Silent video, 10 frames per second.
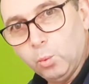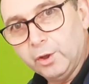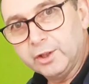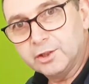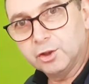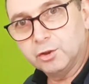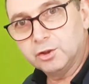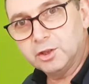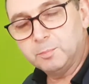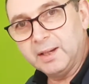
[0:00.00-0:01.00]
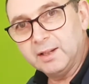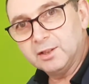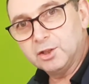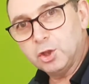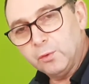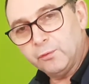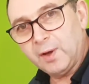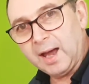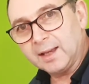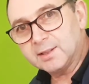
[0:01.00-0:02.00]
want it to spin too
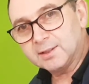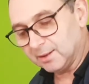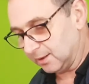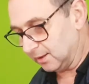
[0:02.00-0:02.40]
fast.